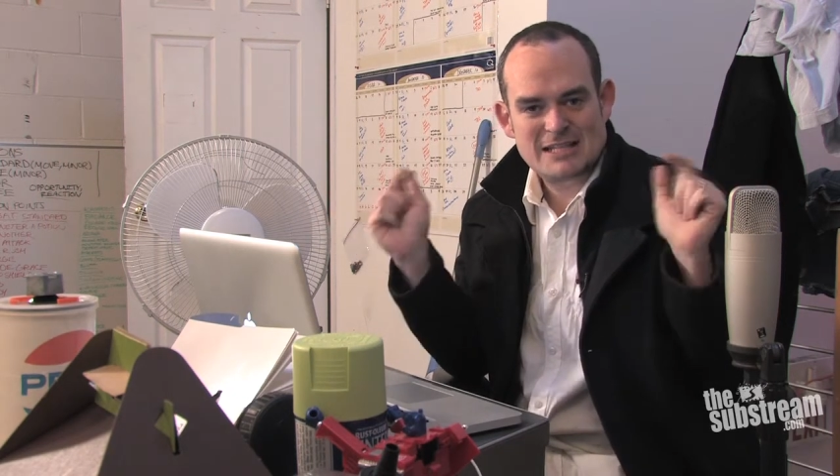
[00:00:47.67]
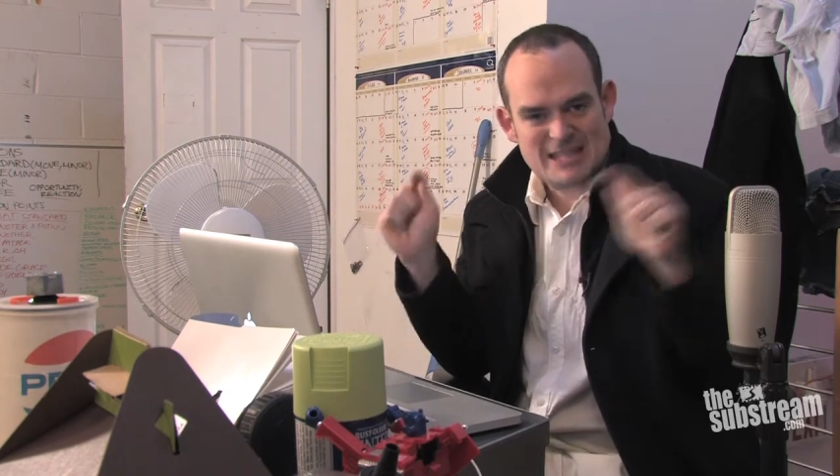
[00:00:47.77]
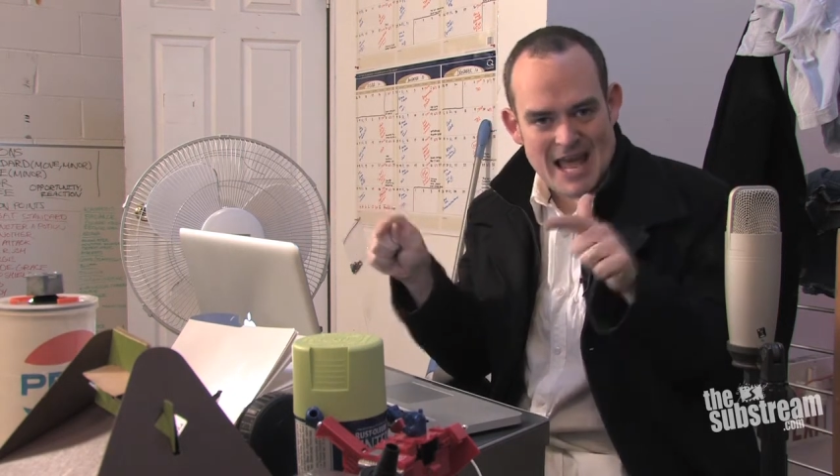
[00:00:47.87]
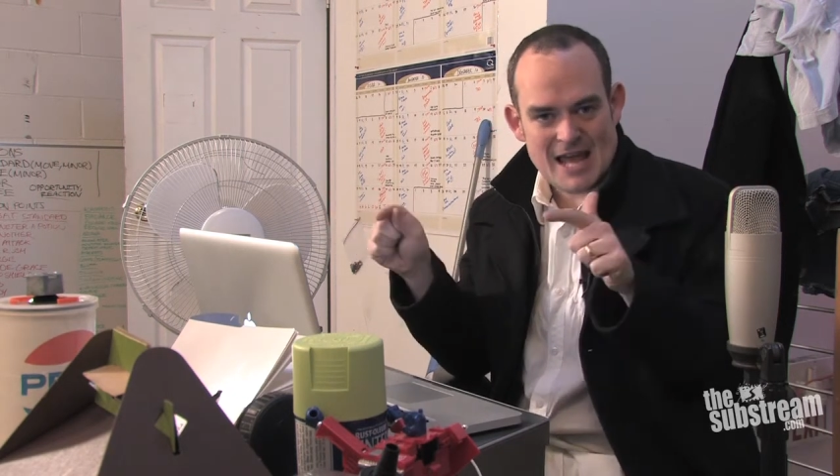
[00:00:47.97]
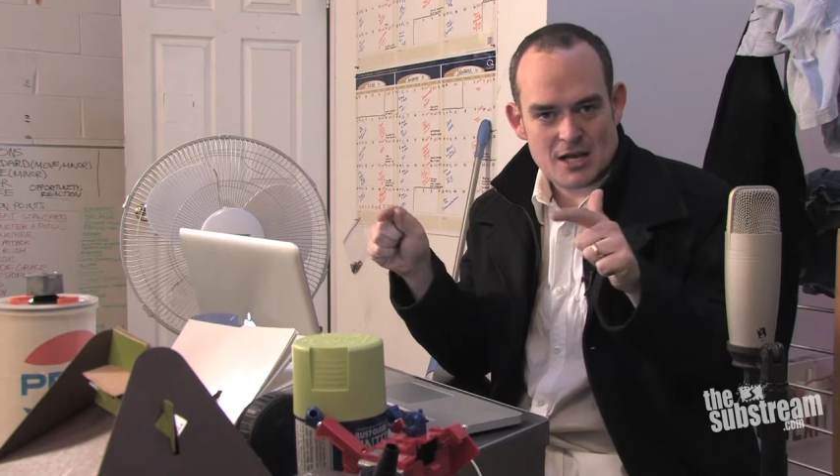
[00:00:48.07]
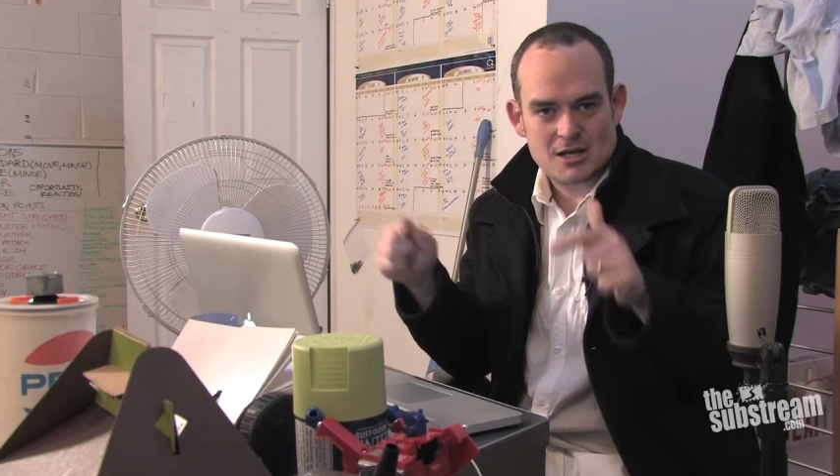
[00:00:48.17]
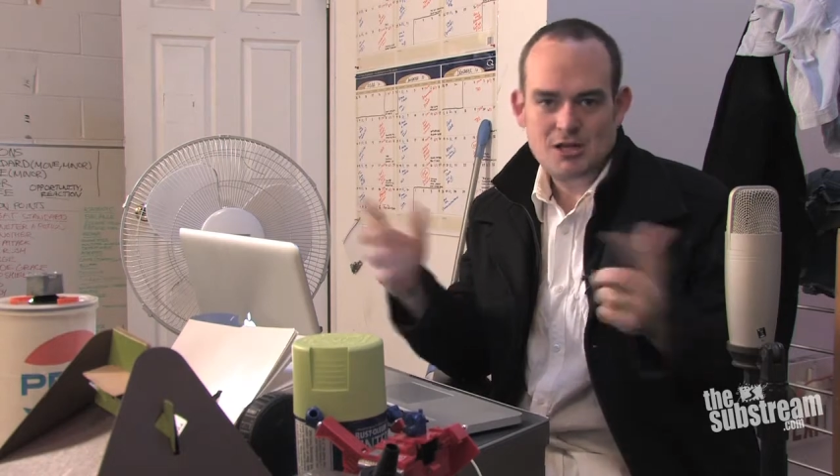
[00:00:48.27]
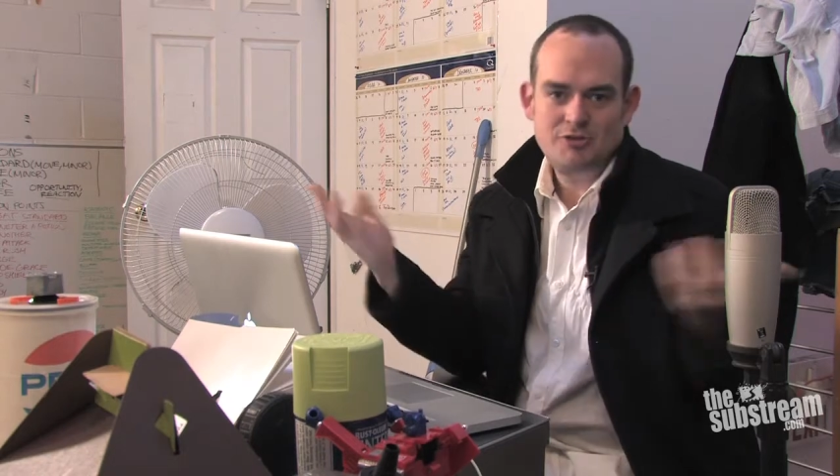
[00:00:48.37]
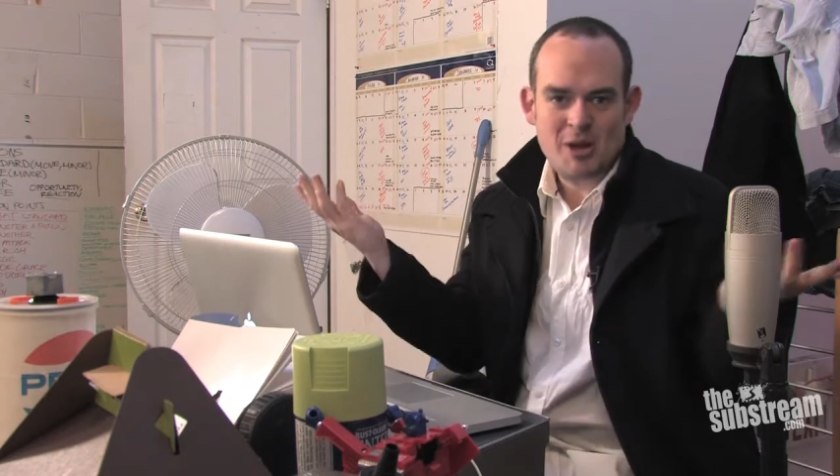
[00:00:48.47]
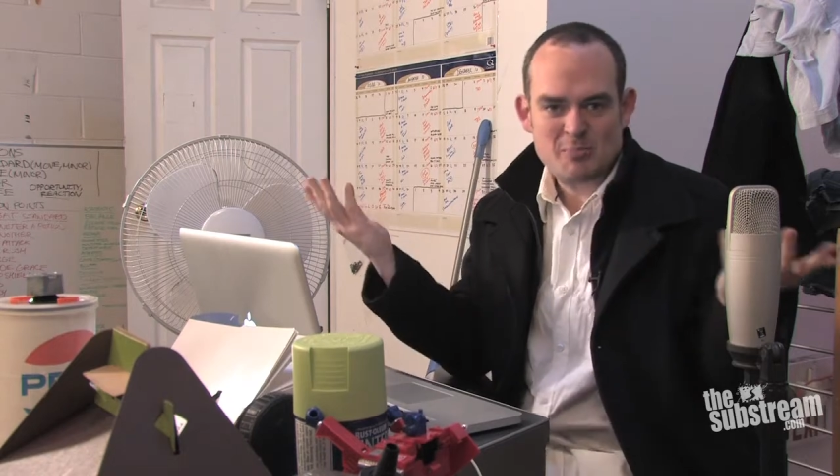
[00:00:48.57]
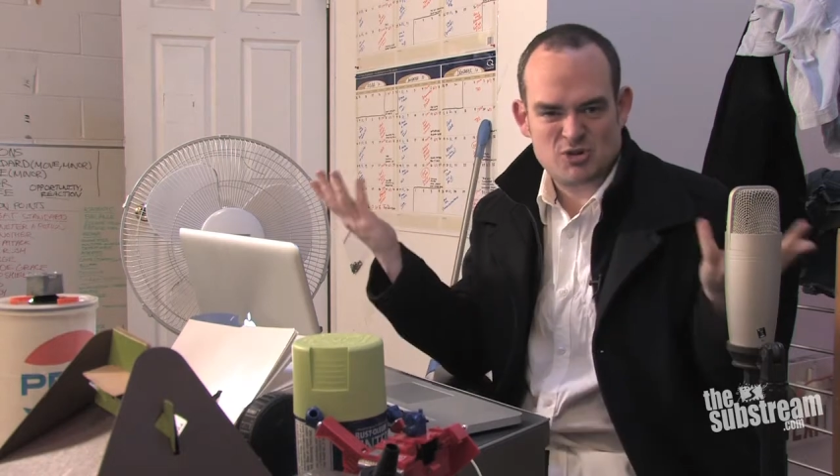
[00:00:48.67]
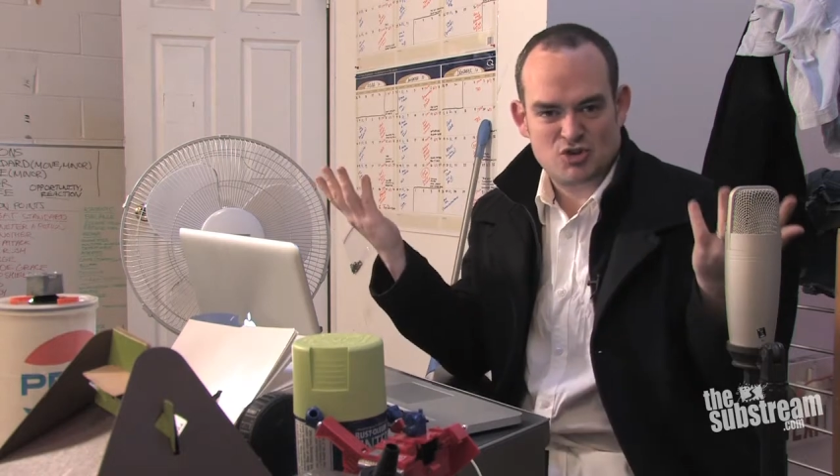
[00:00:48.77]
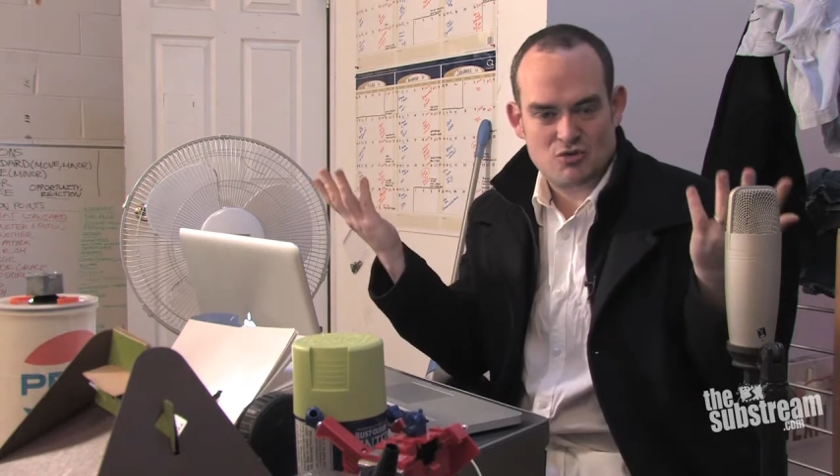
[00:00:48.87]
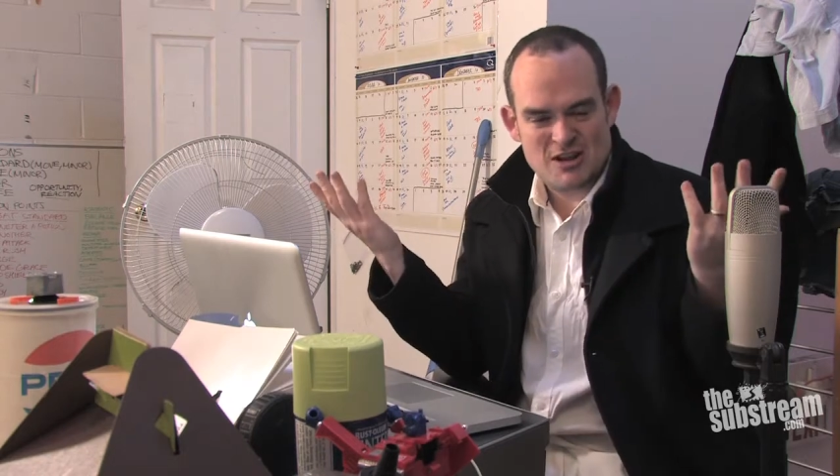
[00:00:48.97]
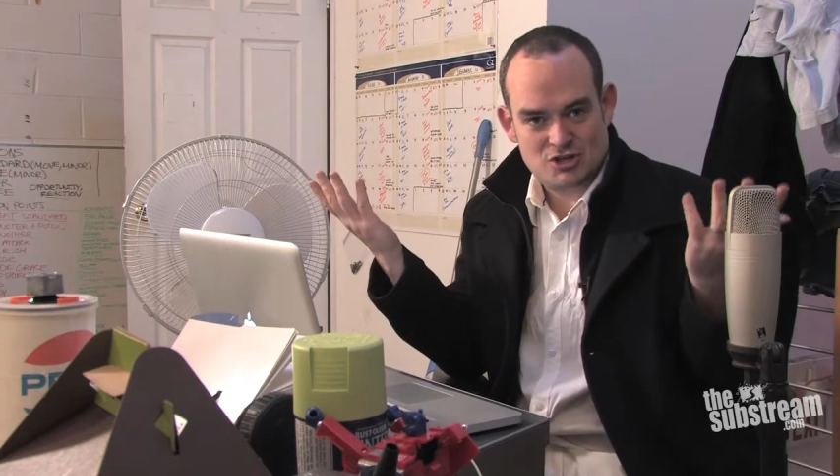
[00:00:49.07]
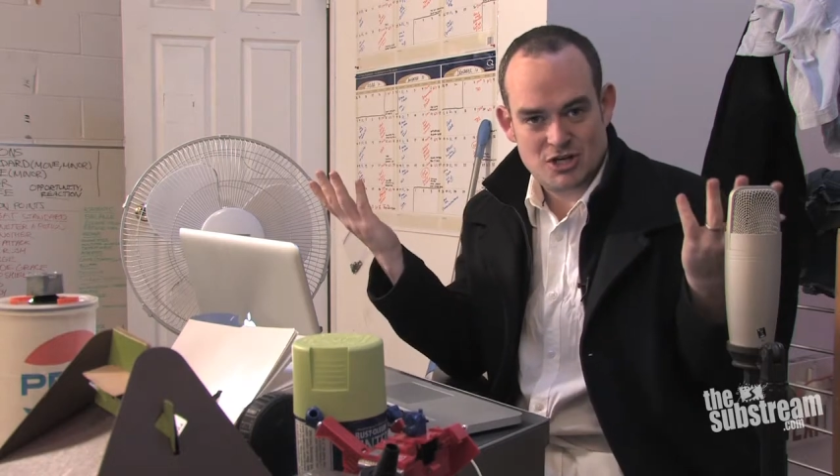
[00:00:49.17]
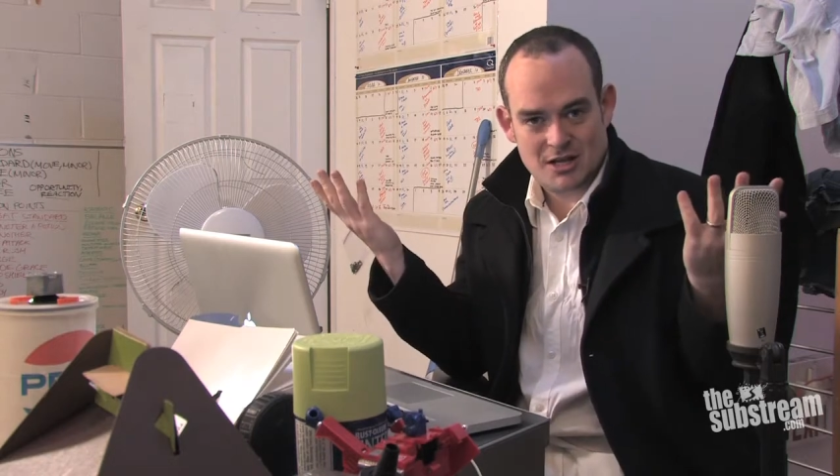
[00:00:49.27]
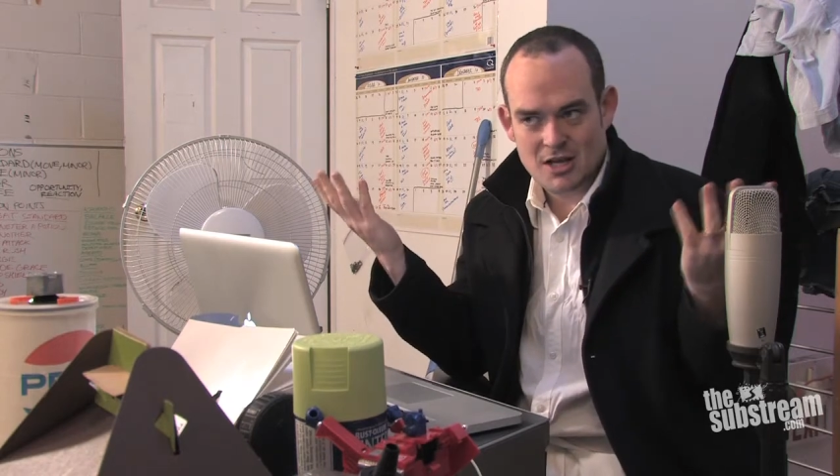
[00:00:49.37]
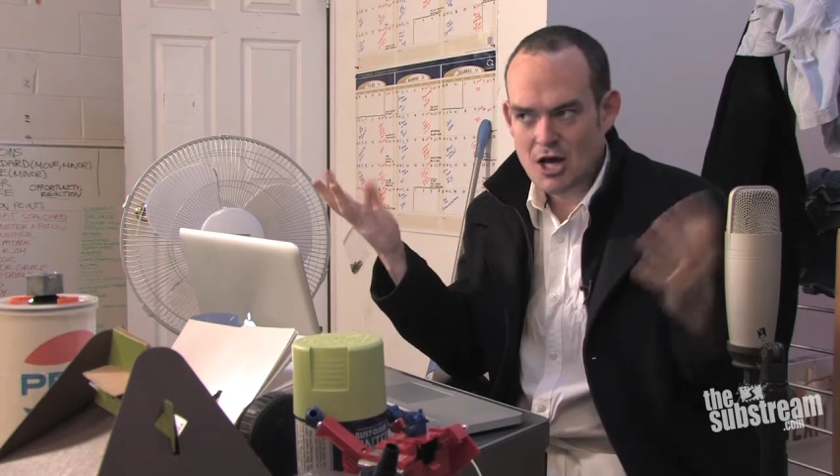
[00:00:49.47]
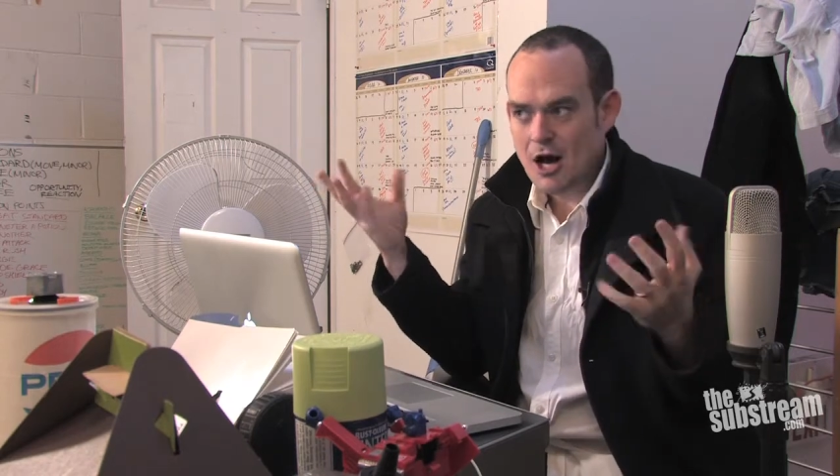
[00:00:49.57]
data, numbers crunching,